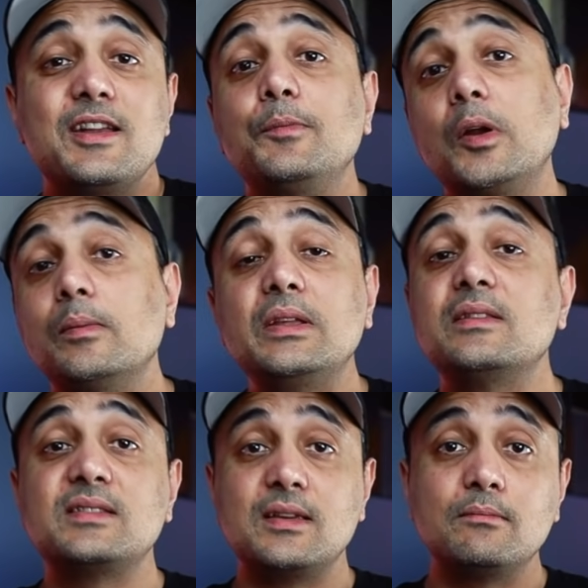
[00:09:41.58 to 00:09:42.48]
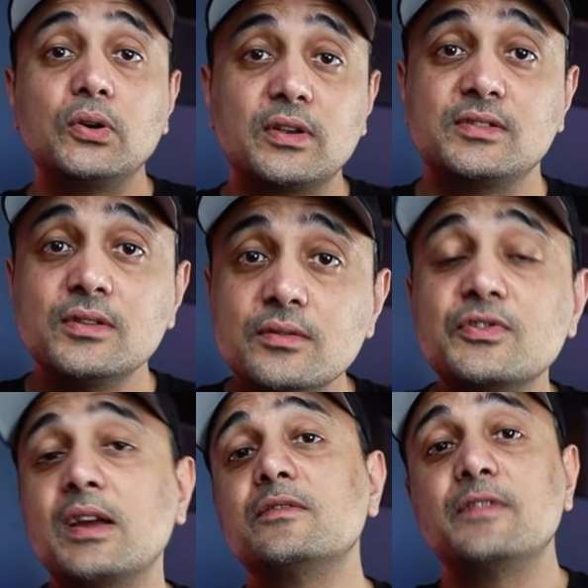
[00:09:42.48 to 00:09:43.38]
they're probably in the same boat as you,
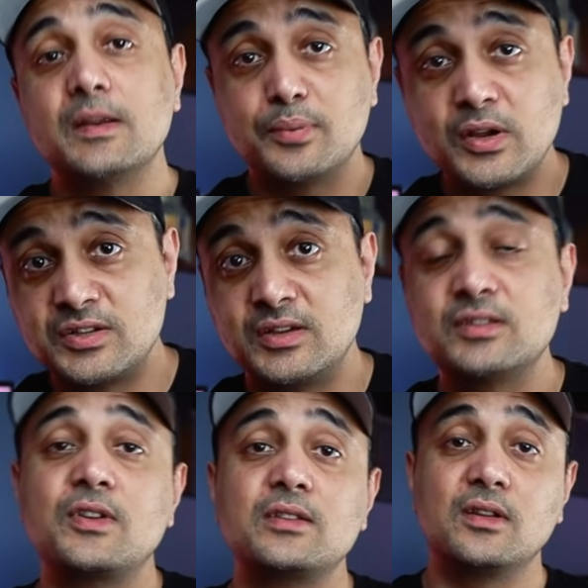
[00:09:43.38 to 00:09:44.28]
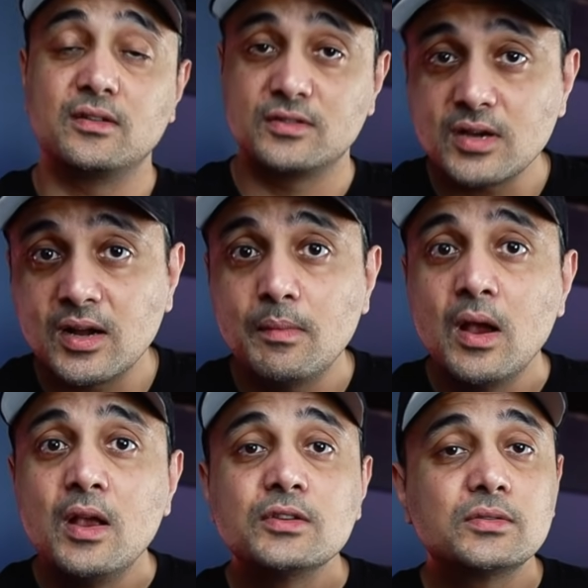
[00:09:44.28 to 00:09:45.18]
trying to find projects, trying to get a job.
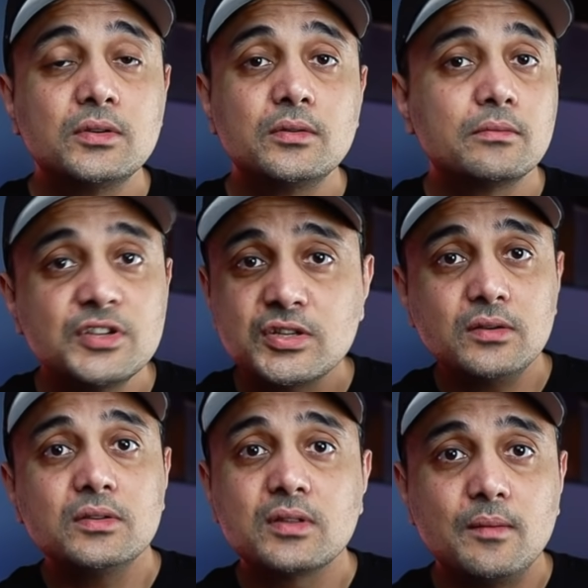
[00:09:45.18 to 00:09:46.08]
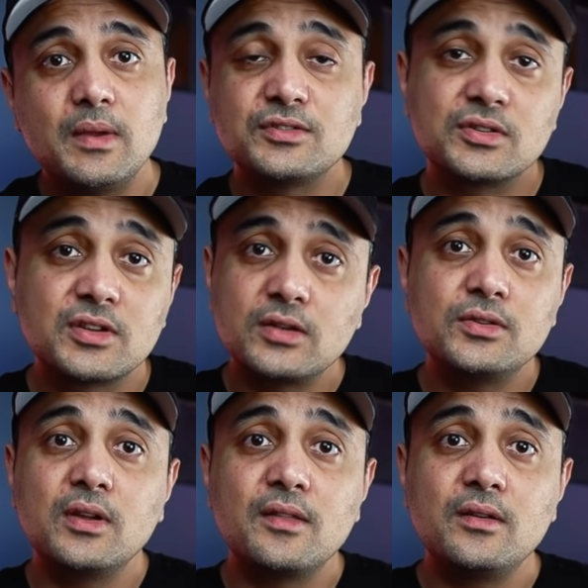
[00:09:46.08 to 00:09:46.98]
So reach out to them and just get
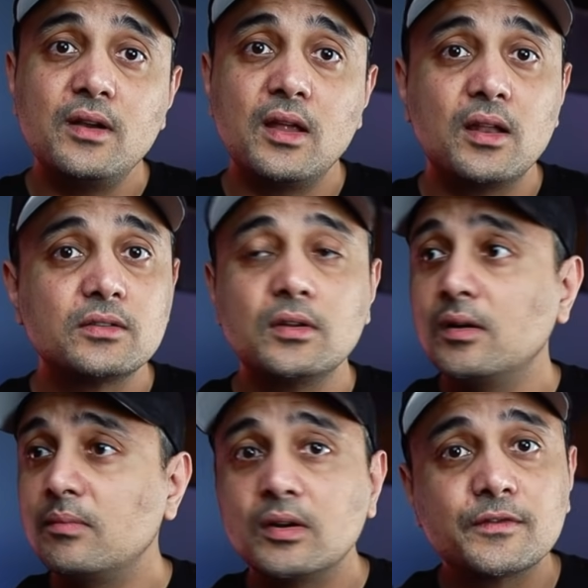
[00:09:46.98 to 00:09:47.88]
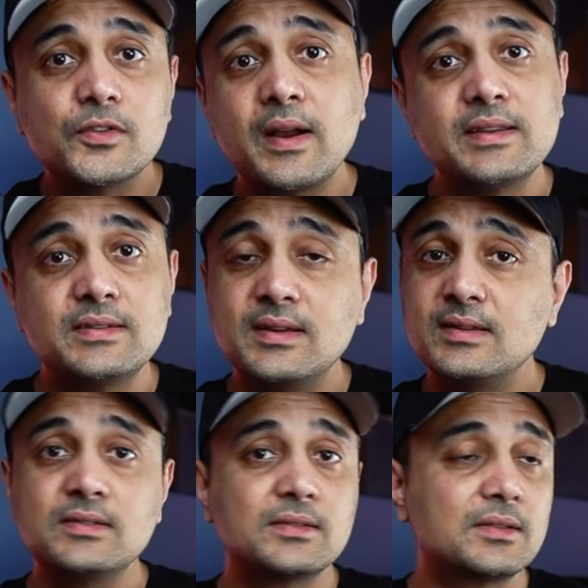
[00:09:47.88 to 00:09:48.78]
together and talk about a few
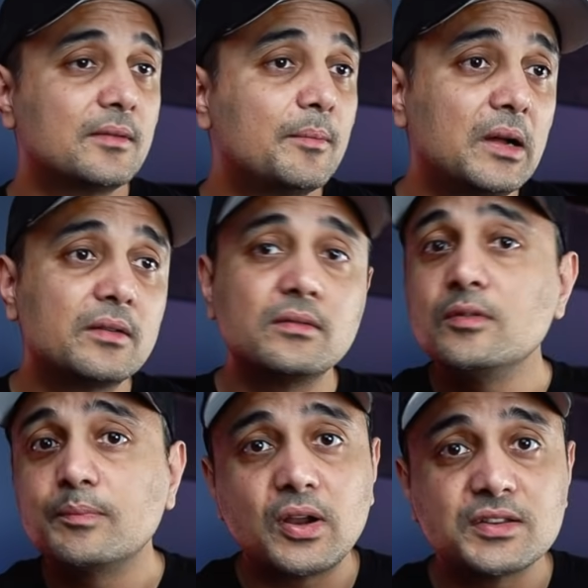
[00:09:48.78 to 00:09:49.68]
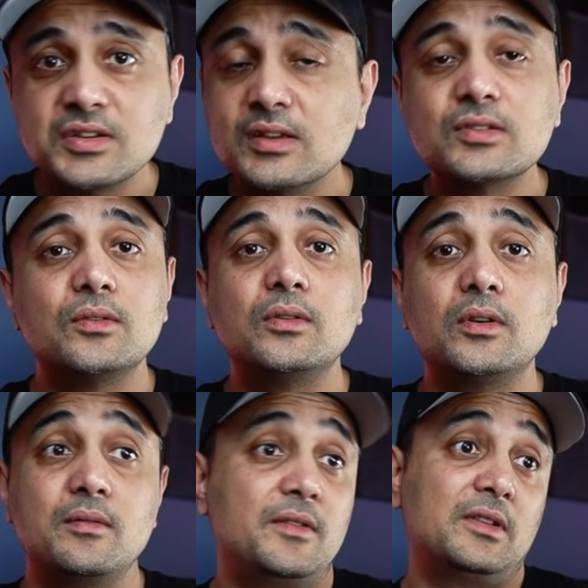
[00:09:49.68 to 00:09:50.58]
ideas about new projects
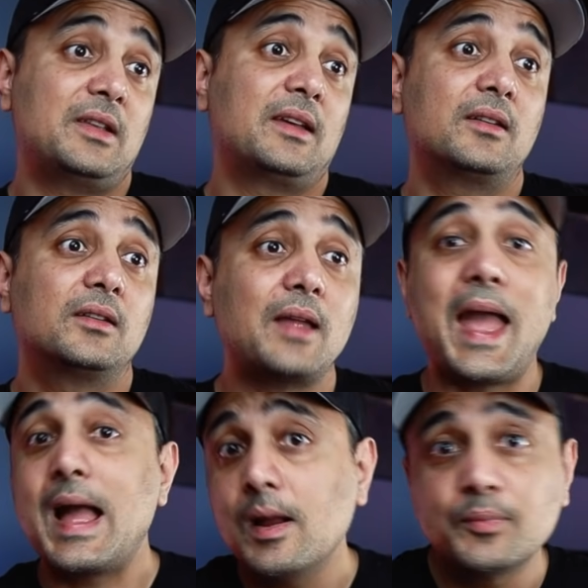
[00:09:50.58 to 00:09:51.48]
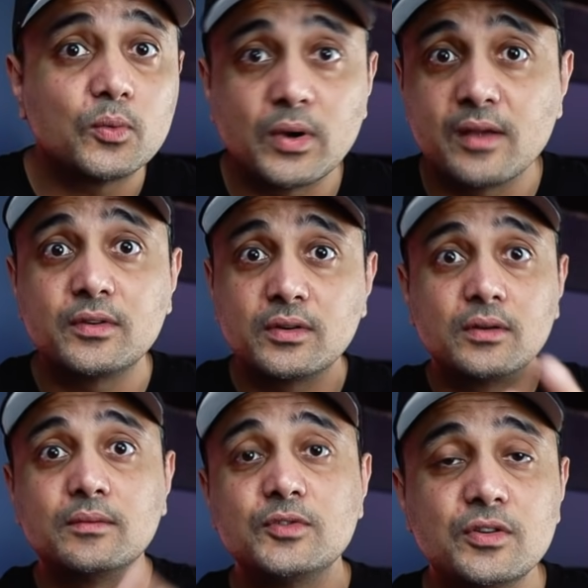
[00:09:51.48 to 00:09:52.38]
or even like a app or whatever
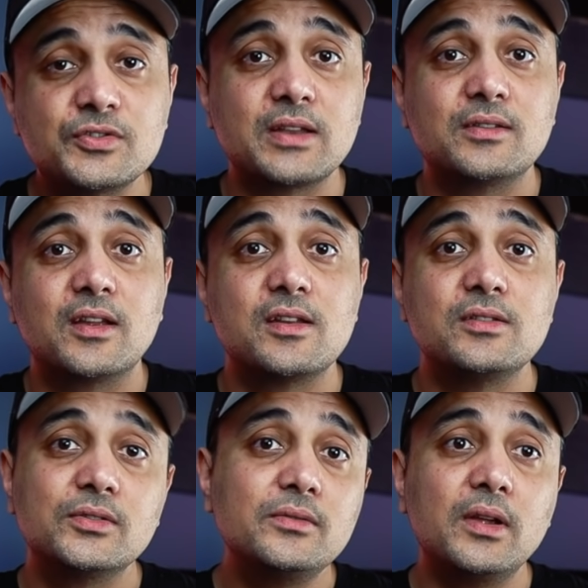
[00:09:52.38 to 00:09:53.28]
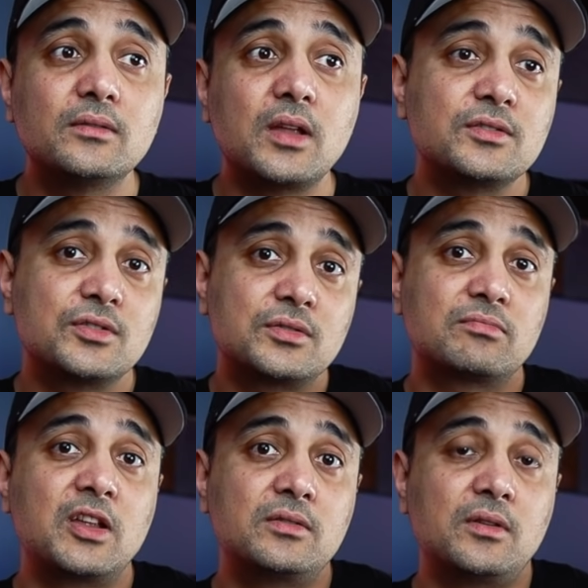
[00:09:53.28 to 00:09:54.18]
you're trying to get into and just
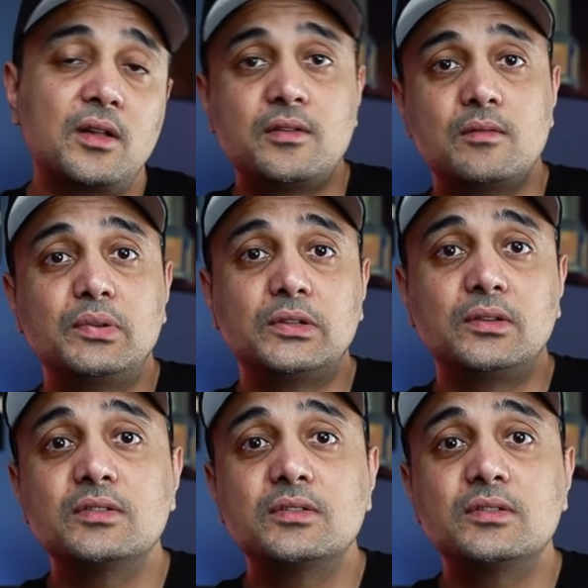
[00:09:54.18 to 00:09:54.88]
get together and build